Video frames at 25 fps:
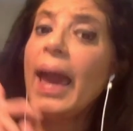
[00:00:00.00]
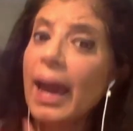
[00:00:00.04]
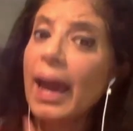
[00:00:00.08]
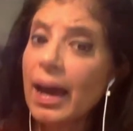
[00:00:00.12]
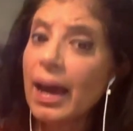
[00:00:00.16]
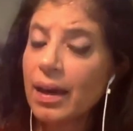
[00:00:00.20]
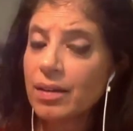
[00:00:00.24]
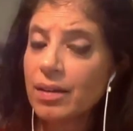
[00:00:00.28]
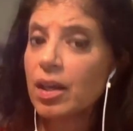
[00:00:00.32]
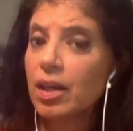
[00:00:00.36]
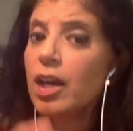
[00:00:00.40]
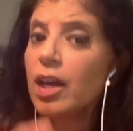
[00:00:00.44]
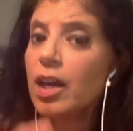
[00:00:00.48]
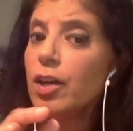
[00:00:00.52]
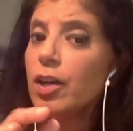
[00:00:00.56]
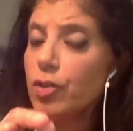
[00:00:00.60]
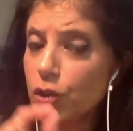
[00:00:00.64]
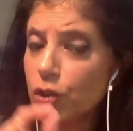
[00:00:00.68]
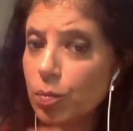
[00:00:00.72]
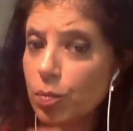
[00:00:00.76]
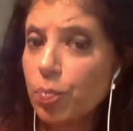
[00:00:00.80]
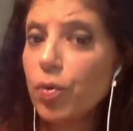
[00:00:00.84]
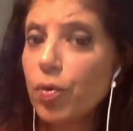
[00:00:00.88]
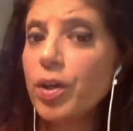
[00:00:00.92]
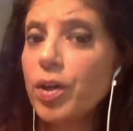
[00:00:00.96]
And to
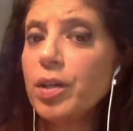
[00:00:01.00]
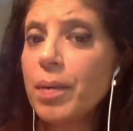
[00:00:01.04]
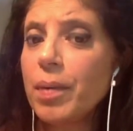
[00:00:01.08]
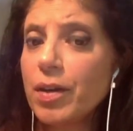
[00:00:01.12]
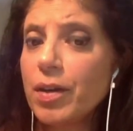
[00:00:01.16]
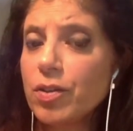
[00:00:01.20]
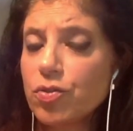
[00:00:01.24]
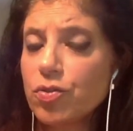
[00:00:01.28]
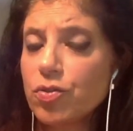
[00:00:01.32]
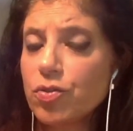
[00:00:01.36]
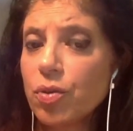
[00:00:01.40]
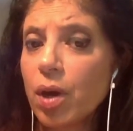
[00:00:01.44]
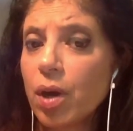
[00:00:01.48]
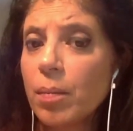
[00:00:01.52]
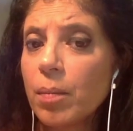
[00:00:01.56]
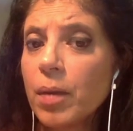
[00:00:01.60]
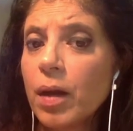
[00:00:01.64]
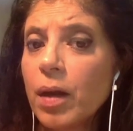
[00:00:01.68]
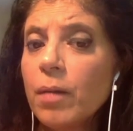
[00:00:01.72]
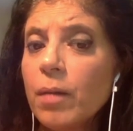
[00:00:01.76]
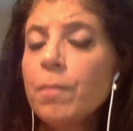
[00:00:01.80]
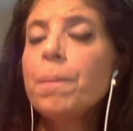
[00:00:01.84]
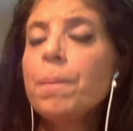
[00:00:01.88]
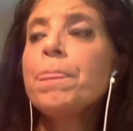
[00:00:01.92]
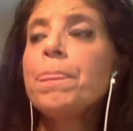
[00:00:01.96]
your point about
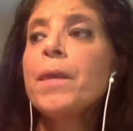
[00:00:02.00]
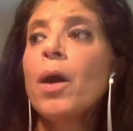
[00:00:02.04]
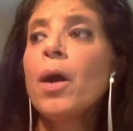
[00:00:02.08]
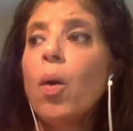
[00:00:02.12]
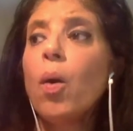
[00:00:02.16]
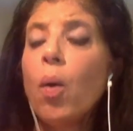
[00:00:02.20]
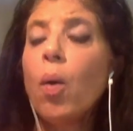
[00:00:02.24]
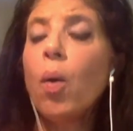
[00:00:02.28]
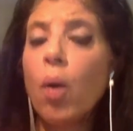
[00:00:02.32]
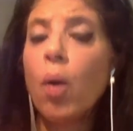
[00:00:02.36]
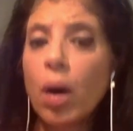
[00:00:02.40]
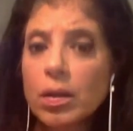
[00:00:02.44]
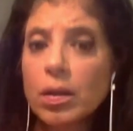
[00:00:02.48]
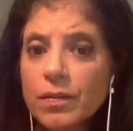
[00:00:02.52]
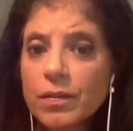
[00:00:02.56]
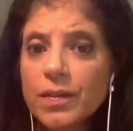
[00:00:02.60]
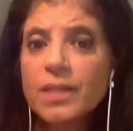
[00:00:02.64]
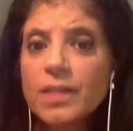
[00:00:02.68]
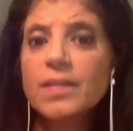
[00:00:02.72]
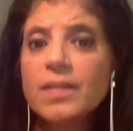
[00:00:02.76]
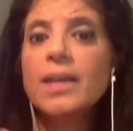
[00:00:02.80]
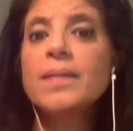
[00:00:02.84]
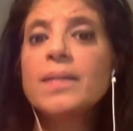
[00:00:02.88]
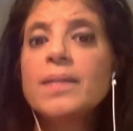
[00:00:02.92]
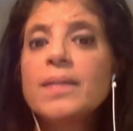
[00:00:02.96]
trauma, all of
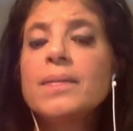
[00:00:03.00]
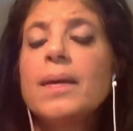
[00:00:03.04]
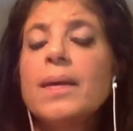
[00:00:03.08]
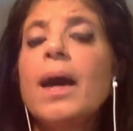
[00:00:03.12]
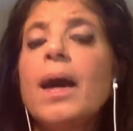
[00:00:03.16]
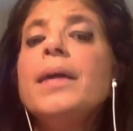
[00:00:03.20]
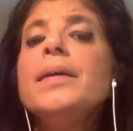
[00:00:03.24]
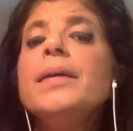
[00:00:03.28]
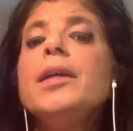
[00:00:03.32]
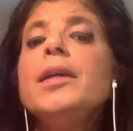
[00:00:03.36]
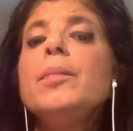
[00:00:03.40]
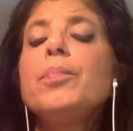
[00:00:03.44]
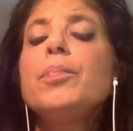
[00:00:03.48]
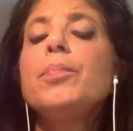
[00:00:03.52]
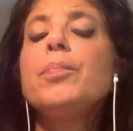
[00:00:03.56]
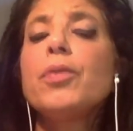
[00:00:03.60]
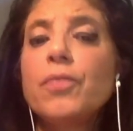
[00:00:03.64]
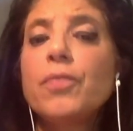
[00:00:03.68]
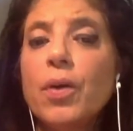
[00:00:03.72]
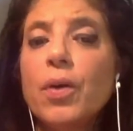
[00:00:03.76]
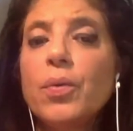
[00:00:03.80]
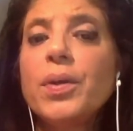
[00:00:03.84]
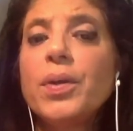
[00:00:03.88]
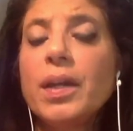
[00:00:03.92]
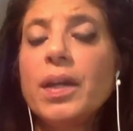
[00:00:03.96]
this anxiety
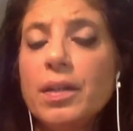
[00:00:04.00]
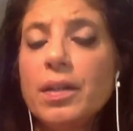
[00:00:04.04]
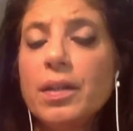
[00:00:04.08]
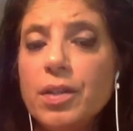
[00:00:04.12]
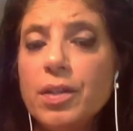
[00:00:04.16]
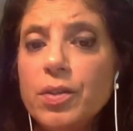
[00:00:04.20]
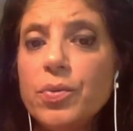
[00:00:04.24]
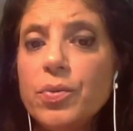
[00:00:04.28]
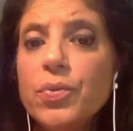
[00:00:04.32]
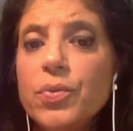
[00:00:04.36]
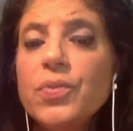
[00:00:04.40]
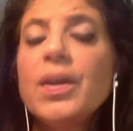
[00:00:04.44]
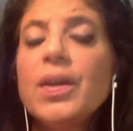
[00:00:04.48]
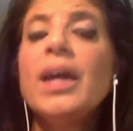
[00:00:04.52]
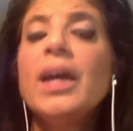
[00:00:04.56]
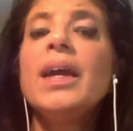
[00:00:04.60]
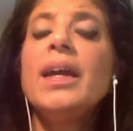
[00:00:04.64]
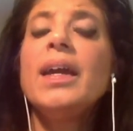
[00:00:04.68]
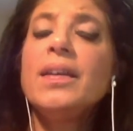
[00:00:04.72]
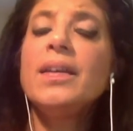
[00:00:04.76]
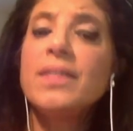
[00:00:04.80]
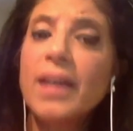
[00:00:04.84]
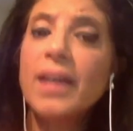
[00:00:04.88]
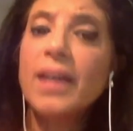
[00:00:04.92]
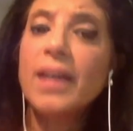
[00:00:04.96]
provoking news
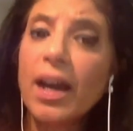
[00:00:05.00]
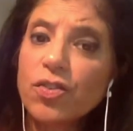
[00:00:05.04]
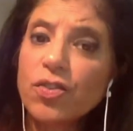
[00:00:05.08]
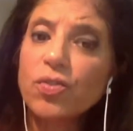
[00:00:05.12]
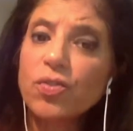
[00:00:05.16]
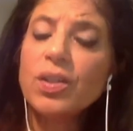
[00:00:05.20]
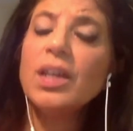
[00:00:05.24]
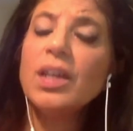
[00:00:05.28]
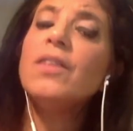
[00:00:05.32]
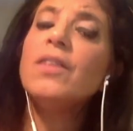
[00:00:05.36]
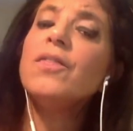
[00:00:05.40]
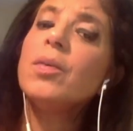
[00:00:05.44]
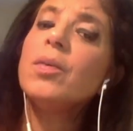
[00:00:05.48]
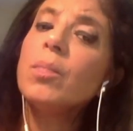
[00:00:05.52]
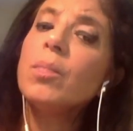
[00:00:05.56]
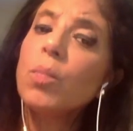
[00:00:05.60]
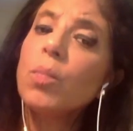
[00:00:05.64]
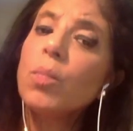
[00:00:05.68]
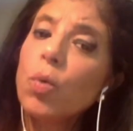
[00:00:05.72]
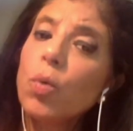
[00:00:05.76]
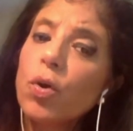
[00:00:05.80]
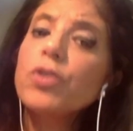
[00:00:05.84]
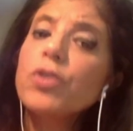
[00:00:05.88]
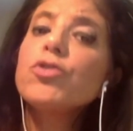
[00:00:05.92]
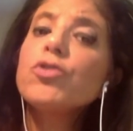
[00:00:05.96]
is actually
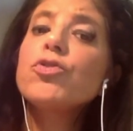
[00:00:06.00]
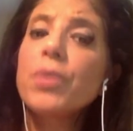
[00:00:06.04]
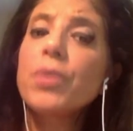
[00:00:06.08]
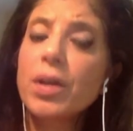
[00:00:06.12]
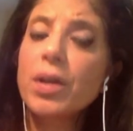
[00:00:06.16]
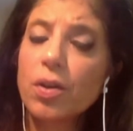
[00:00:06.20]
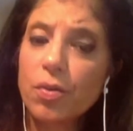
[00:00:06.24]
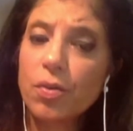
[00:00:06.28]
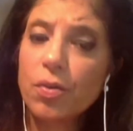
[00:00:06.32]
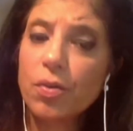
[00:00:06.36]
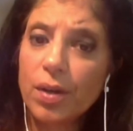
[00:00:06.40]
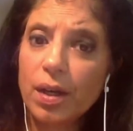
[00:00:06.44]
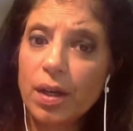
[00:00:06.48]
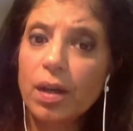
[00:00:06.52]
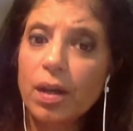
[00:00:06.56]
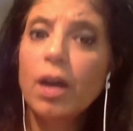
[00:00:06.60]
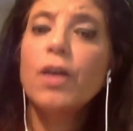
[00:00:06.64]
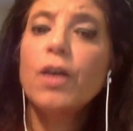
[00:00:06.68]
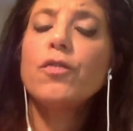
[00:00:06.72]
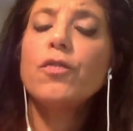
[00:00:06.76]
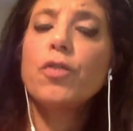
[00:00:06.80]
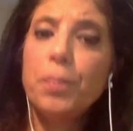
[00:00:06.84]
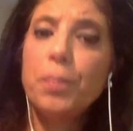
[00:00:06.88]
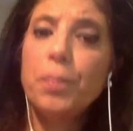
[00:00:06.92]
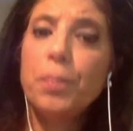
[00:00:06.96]
even more triggering
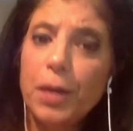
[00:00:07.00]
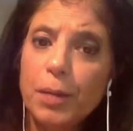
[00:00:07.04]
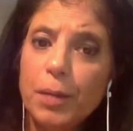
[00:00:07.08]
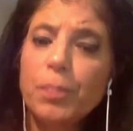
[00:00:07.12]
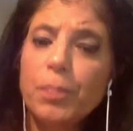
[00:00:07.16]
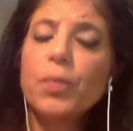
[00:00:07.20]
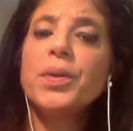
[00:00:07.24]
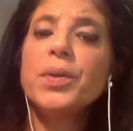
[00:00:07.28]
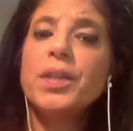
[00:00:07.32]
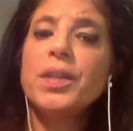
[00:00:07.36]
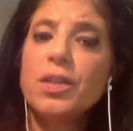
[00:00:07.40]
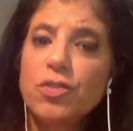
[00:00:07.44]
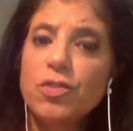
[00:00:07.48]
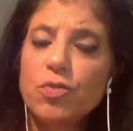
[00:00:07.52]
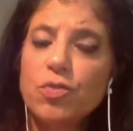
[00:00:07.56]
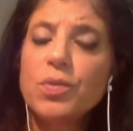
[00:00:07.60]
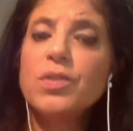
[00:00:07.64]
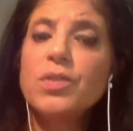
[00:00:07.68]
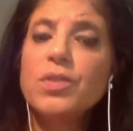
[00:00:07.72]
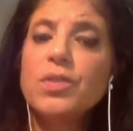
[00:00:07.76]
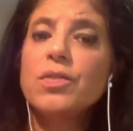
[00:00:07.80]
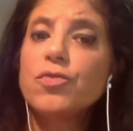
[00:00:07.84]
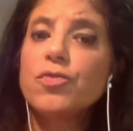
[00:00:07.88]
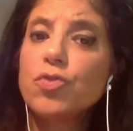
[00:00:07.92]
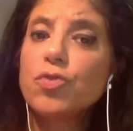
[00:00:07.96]
for people with
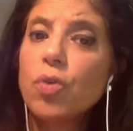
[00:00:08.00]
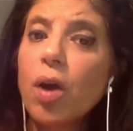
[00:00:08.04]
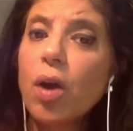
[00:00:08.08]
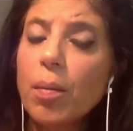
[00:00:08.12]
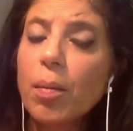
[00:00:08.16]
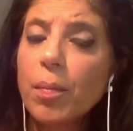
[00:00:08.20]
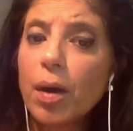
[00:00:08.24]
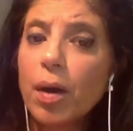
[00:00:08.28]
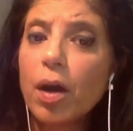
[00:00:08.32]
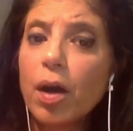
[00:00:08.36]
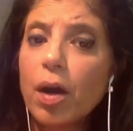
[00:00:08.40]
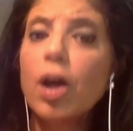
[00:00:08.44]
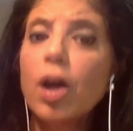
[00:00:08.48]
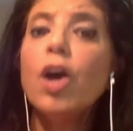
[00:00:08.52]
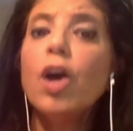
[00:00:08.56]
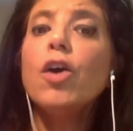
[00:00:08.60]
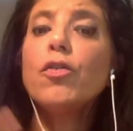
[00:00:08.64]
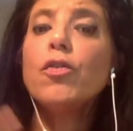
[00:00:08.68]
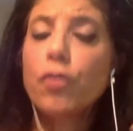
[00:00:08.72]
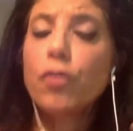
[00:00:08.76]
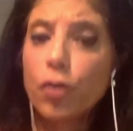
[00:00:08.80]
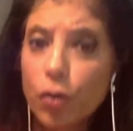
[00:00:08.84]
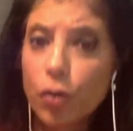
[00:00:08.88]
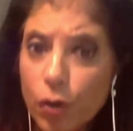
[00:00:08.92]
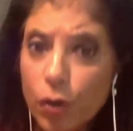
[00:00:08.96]
histories of trauma
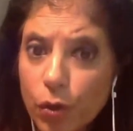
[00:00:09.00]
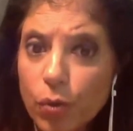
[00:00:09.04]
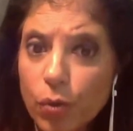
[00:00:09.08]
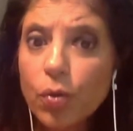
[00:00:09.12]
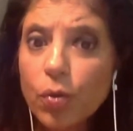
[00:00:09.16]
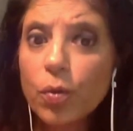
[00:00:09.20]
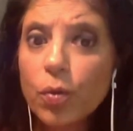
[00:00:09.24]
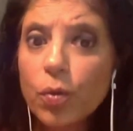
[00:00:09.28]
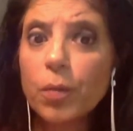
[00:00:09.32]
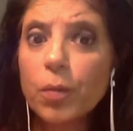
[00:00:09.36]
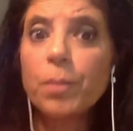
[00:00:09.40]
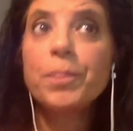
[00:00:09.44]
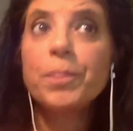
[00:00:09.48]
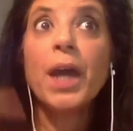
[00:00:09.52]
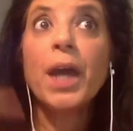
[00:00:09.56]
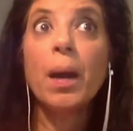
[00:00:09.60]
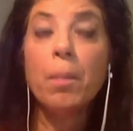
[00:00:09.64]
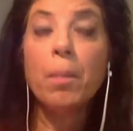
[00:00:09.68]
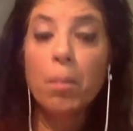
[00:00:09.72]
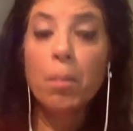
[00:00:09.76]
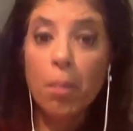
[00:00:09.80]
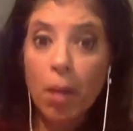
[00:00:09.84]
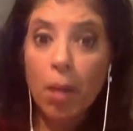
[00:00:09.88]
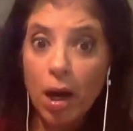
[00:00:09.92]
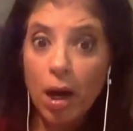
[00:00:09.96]
for whom
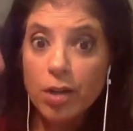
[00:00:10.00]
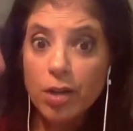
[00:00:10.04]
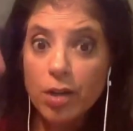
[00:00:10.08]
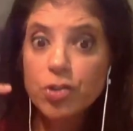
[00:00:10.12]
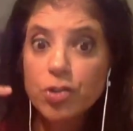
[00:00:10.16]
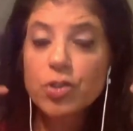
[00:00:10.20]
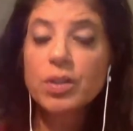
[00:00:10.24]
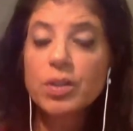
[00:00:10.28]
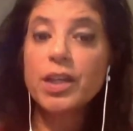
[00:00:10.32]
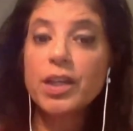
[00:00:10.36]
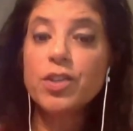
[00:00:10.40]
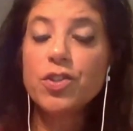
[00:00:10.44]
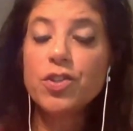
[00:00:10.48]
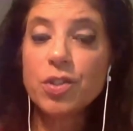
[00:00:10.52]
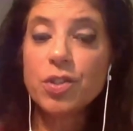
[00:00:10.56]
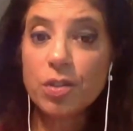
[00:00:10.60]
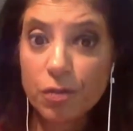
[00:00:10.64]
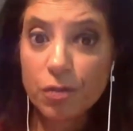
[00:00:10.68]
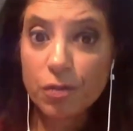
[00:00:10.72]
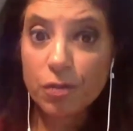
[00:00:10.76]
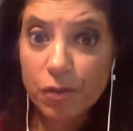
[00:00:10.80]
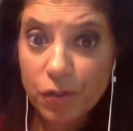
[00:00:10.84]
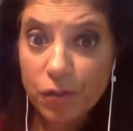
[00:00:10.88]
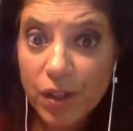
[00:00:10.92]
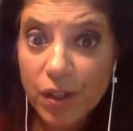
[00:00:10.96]
modulation
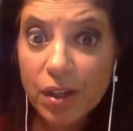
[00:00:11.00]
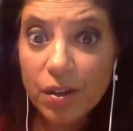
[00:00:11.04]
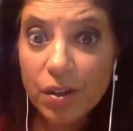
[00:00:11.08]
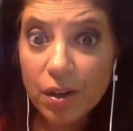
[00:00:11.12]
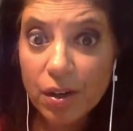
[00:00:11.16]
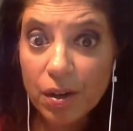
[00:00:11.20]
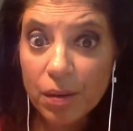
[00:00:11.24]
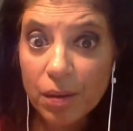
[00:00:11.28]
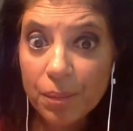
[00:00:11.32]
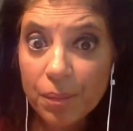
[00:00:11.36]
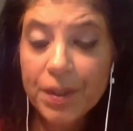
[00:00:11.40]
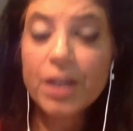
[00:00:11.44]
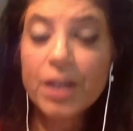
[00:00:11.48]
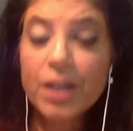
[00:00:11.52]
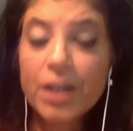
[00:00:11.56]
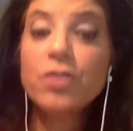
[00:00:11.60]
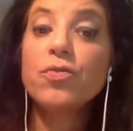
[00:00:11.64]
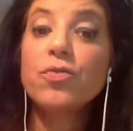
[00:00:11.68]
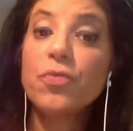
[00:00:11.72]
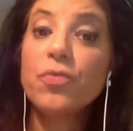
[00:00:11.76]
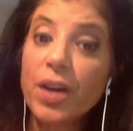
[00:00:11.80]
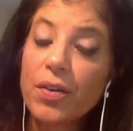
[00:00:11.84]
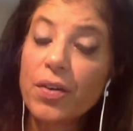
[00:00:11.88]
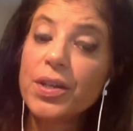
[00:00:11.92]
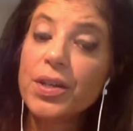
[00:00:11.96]
of fear is
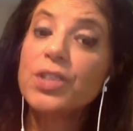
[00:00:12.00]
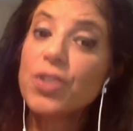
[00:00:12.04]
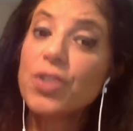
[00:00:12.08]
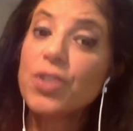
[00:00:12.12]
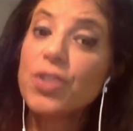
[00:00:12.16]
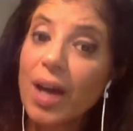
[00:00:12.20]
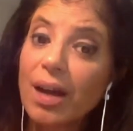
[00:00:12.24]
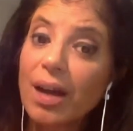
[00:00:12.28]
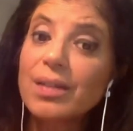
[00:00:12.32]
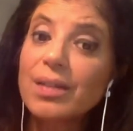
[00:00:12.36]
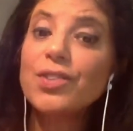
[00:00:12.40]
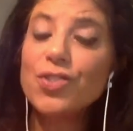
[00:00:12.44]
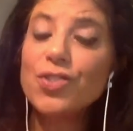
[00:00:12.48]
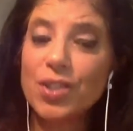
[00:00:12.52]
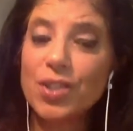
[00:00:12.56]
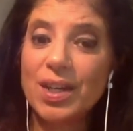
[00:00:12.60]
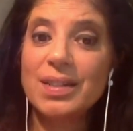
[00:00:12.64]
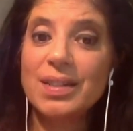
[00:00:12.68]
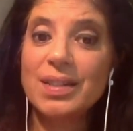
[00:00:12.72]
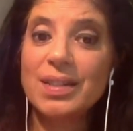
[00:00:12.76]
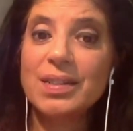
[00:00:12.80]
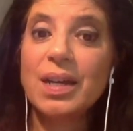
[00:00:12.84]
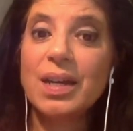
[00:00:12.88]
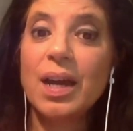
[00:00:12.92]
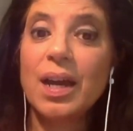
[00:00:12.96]
very
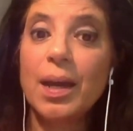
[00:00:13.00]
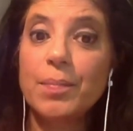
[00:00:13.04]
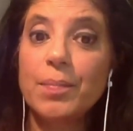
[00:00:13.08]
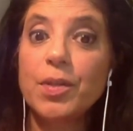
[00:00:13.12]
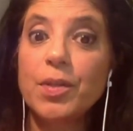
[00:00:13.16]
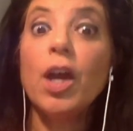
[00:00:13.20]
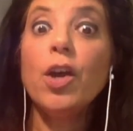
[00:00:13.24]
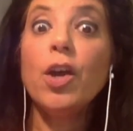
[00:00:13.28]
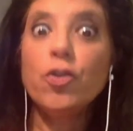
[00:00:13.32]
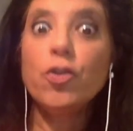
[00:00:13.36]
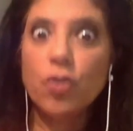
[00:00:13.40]
challenging at times.